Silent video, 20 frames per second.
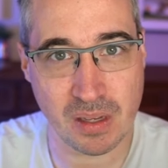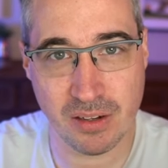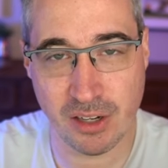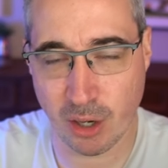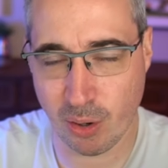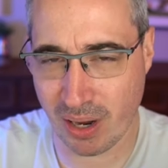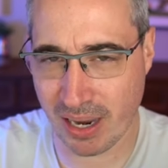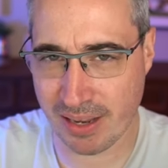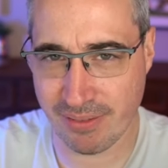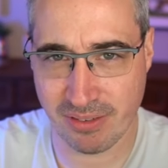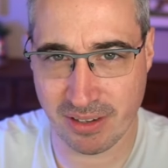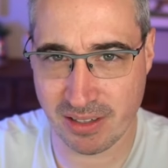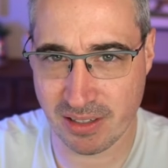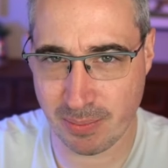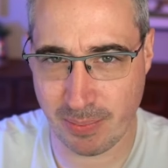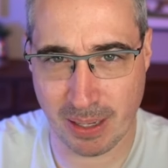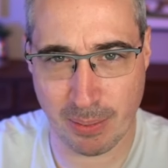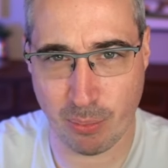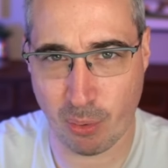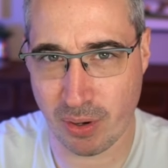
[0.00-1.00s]
No
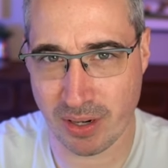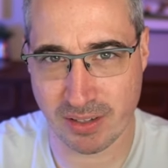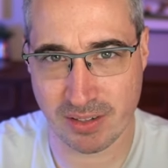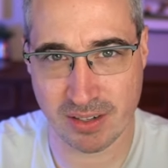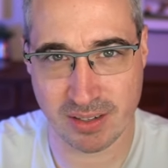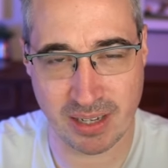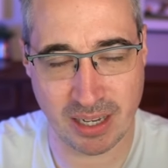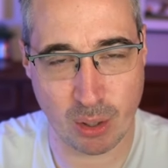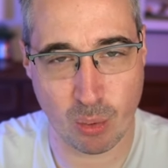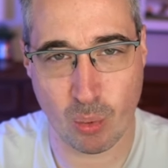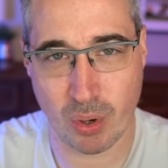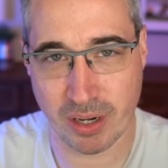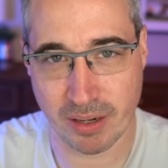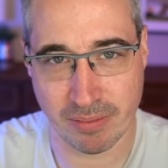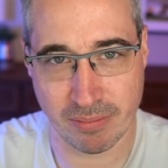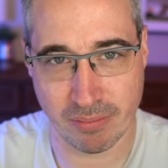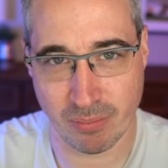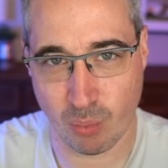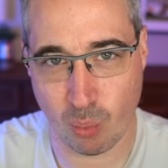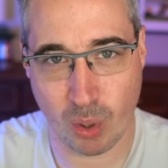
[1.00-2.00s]
hyphens, pain points, just like
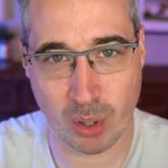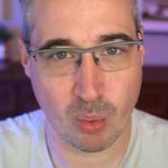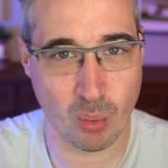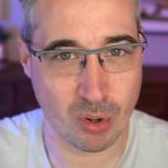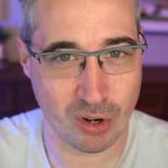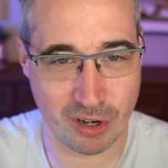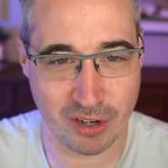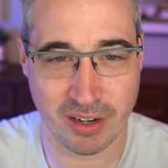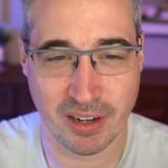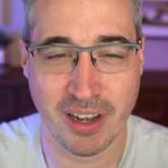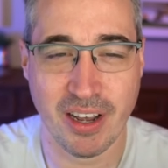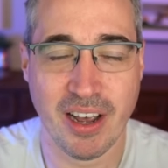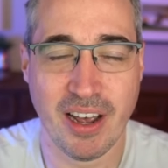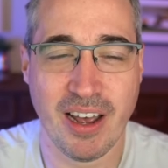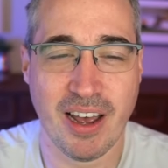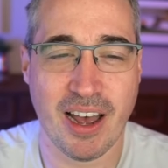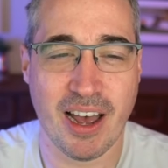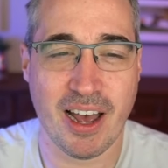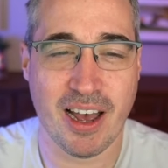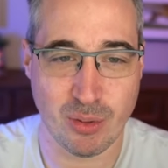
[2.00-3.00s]
one, one word,
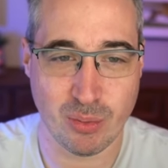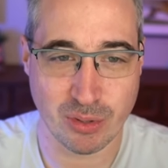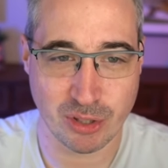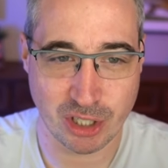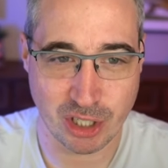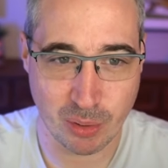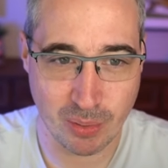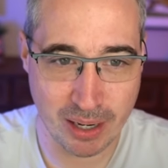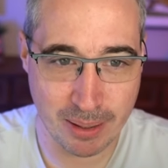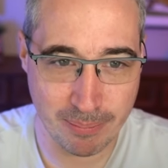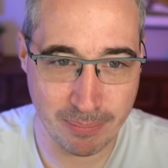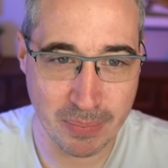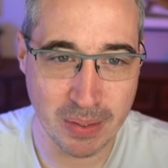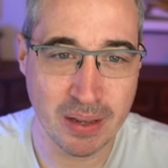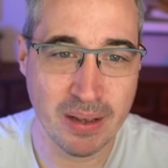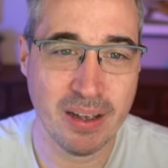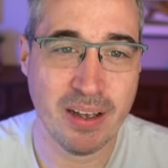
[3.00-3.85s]
and it will show up.